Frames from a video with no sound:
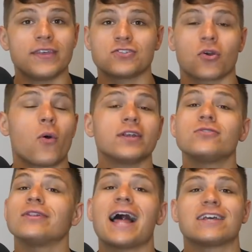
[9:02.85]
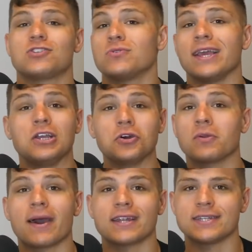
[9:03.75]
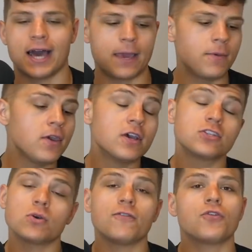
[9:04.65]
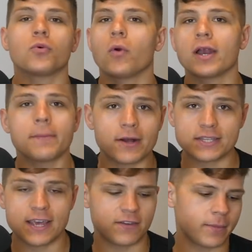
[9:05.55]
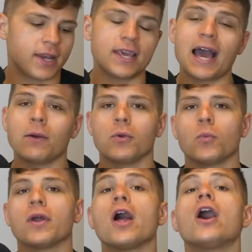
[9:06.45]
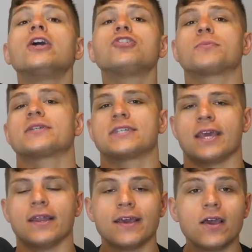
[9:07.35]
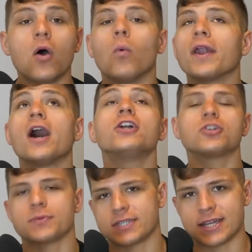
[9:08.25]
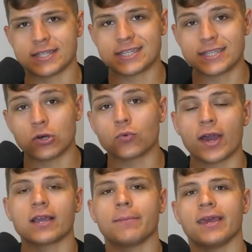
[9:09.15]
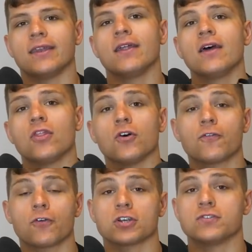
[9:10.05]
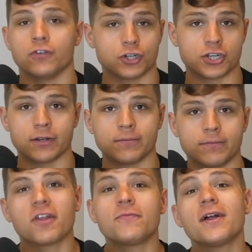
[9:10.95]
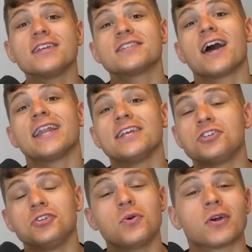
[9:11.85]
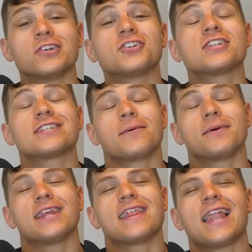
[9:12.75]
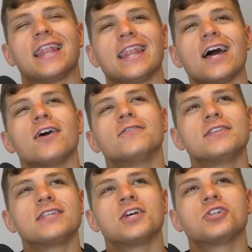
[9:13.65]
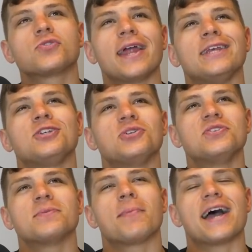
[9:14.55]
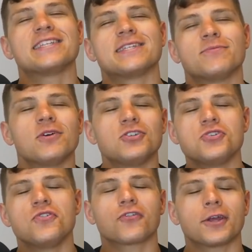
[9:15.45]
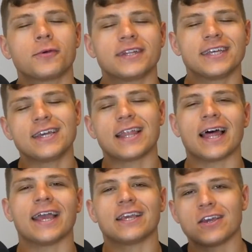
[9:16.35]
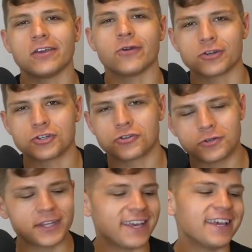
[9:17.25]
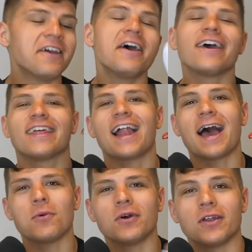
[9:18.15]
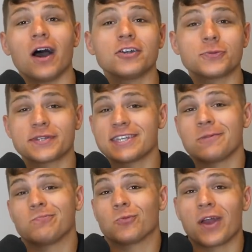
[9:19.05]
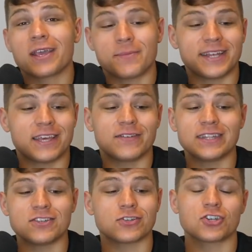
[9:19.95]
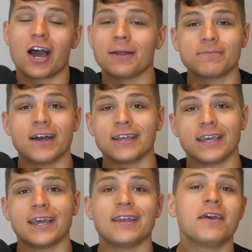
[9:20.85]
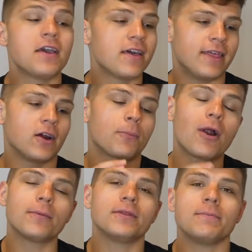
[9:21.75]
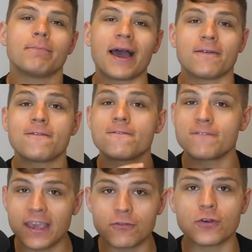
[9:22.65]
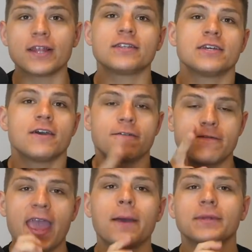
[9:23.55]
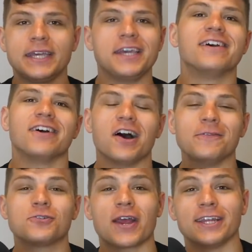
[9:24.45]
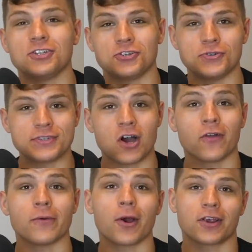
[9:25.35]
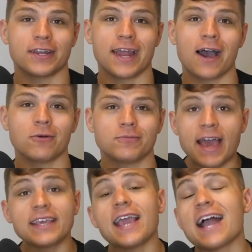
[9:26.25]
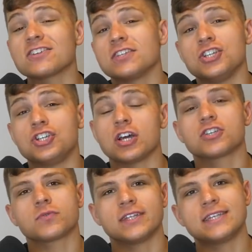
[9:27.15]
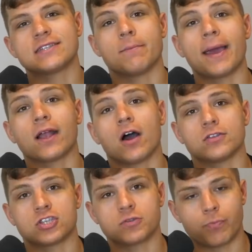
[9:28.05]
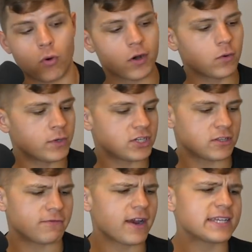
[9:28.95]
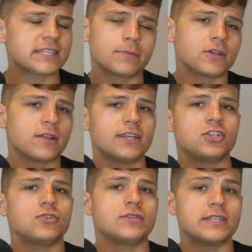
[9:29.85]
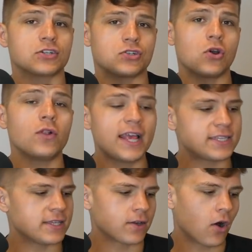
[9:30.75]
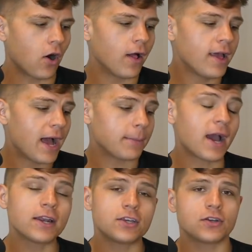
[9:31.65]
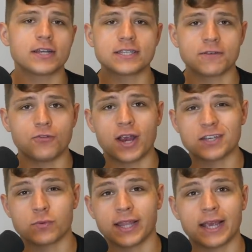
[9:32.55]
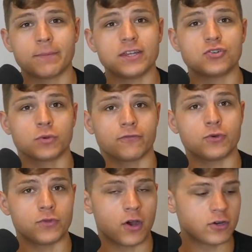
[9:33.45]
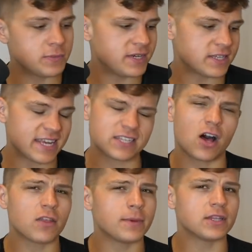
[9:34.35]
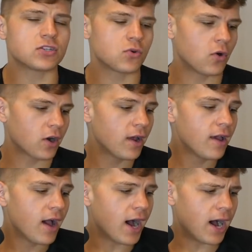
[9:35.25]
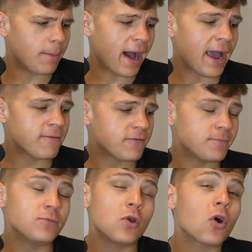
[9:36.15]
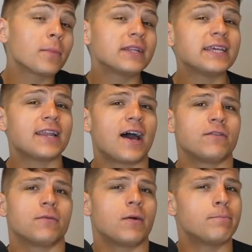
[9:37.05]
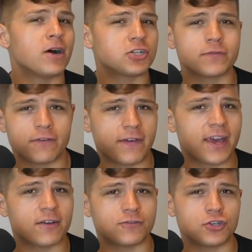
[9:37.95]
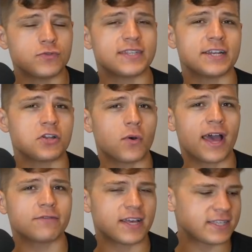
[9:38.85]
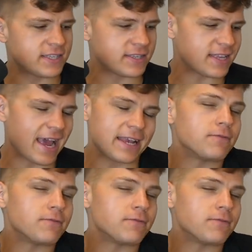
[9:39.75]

These are going to last you a good amount of time. So if you're worried about saving money, I would 100% still recommend the first version. But if money's not an issue, or you're just somebody that loves training shoes and buys them too frequently, like yours truly, then I would 100% recommend giving these a shot. Again, they are probably my favorite family of training shoes on the market now. Nike actually just released the Metcon Sport, which is very similar to these shoes. There's no laces at all. I'm kind of curious if you guys would like me to review those because I saw them in the store. I've normally not much of a fan of shoes that don't have laces.